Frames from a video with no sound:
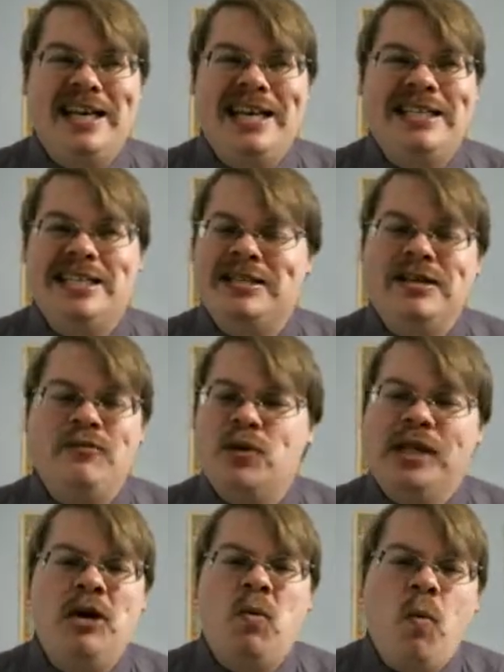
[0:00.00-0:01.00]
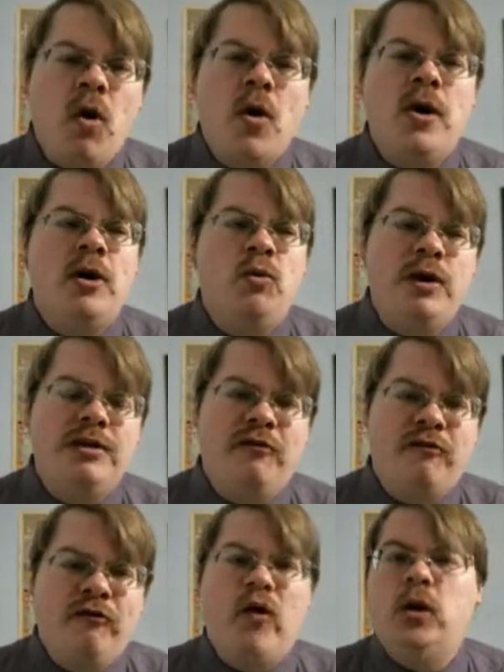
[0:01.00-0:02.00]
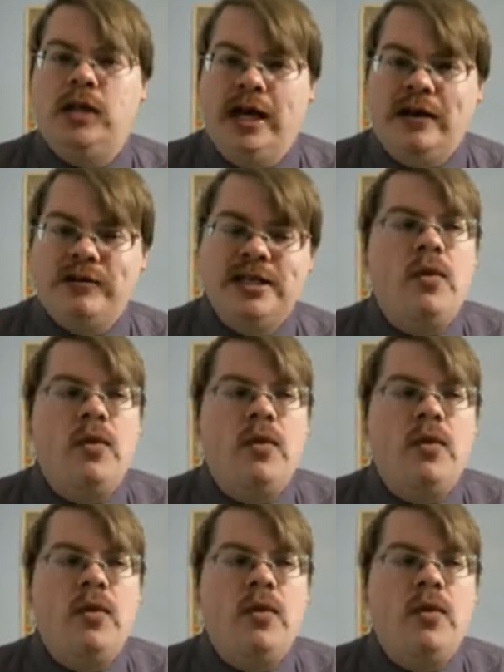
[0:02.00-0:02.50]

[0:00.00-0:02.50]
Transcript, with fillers: it doesn't really work with Fallout.